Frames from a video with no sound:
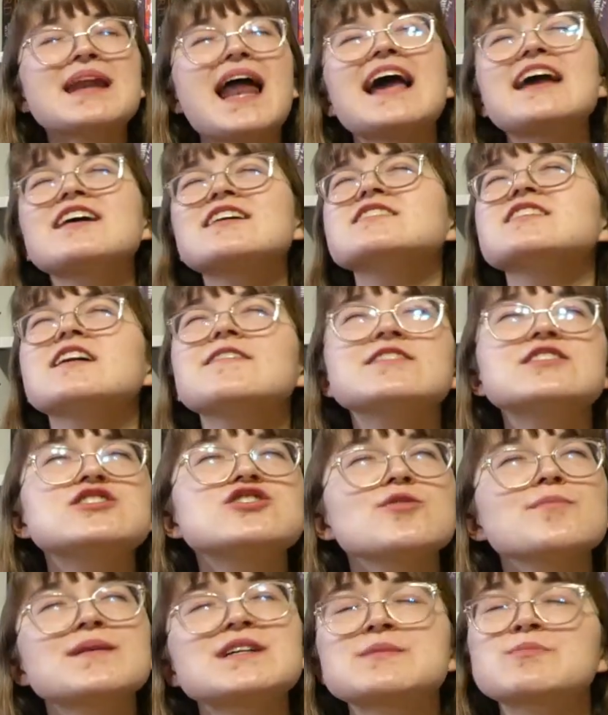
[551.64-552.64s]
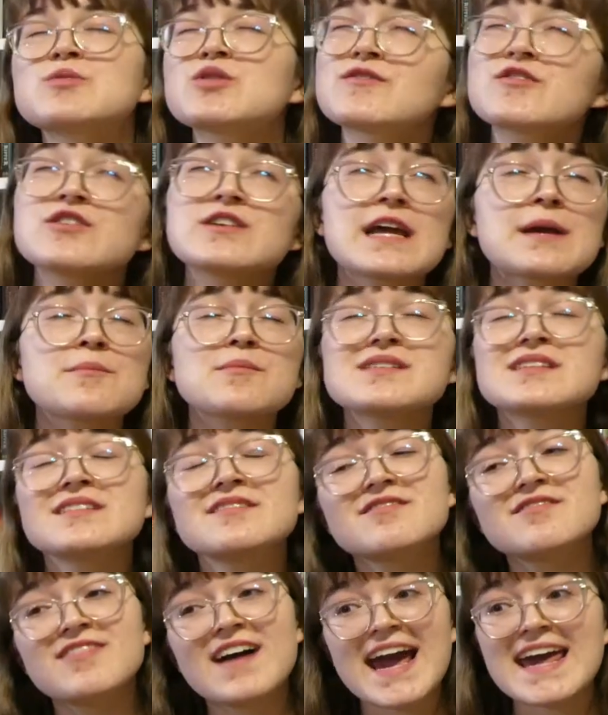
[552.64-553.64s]
I could love it so much more if her name
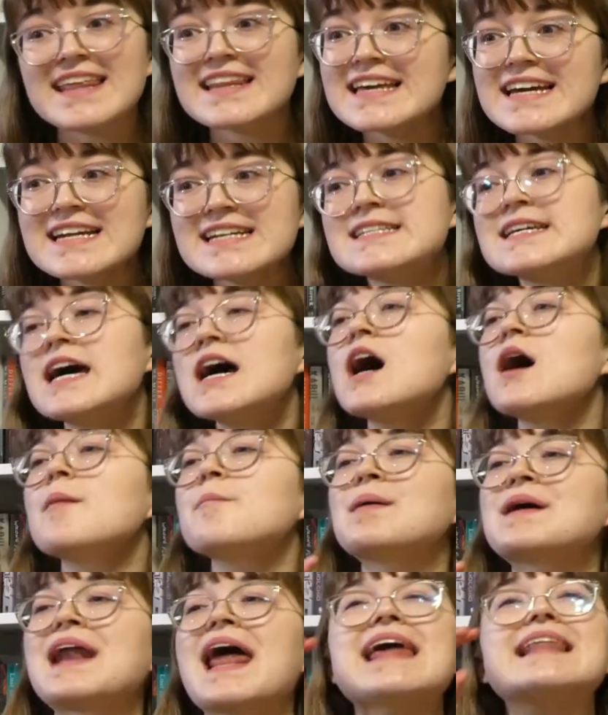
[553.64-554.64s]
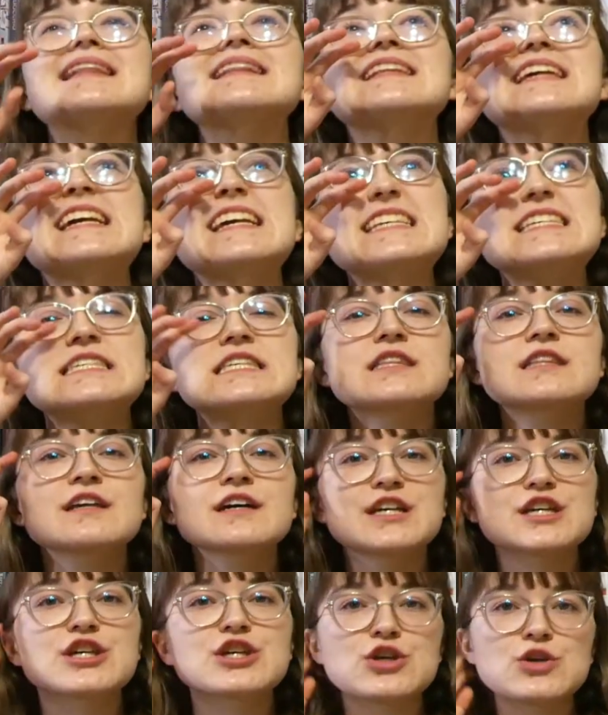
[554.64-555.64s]
wasn't Violet, but at least
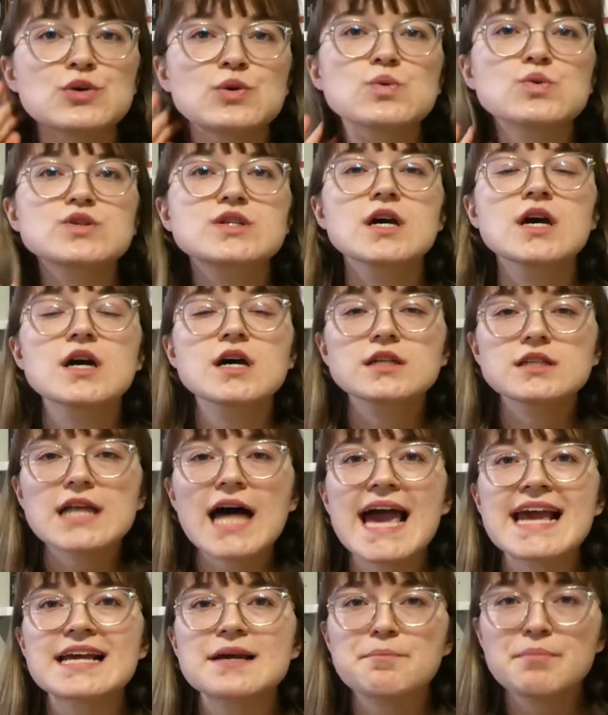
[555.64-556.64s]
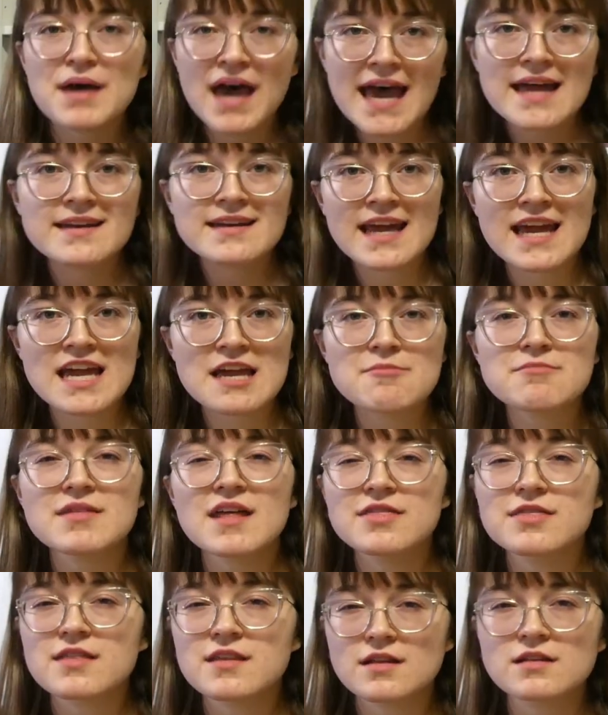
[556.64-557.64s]
the cute, like, pet name
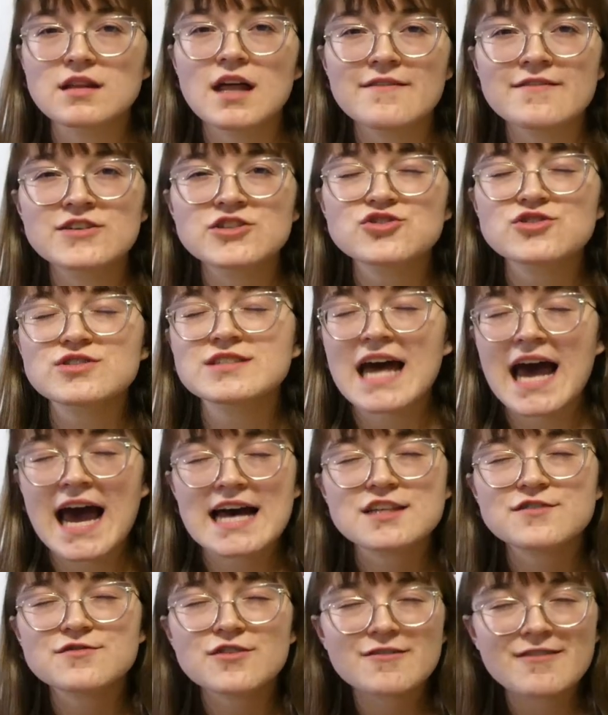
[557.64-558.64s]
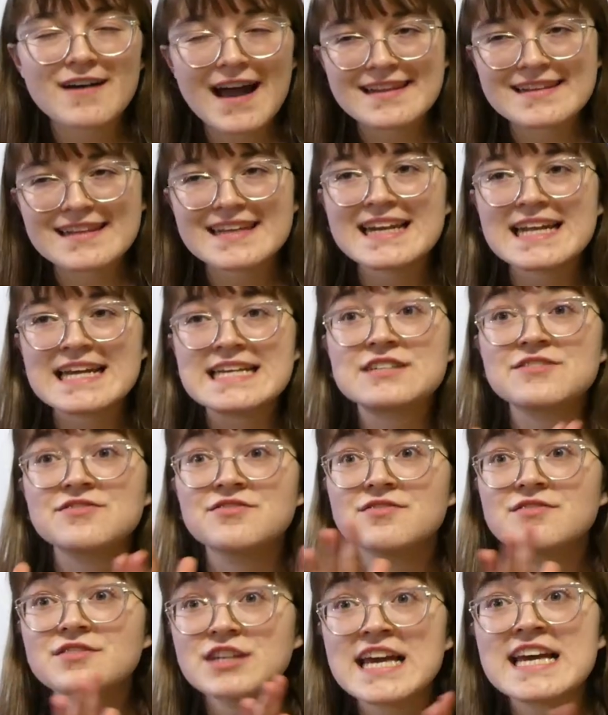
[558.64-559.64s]
that the love interest has for Violet
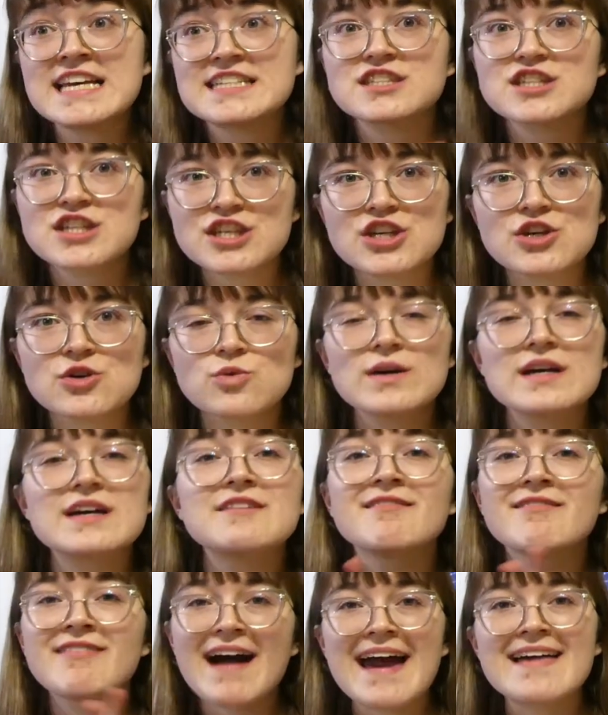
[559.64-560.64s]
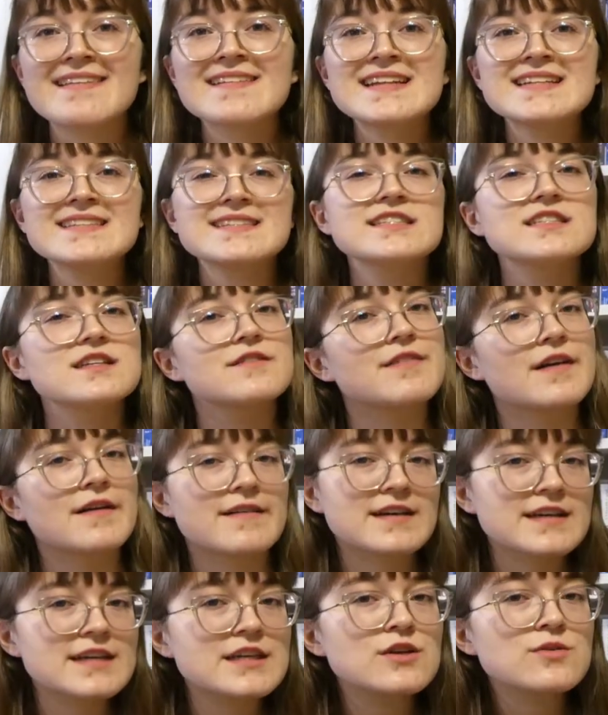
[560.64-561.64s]
is cute. Violence is a
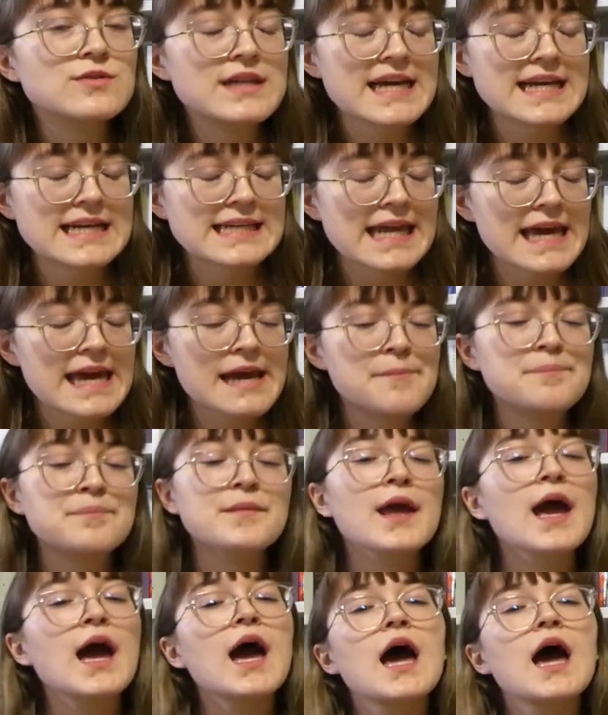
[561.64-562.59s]
very cute nickname.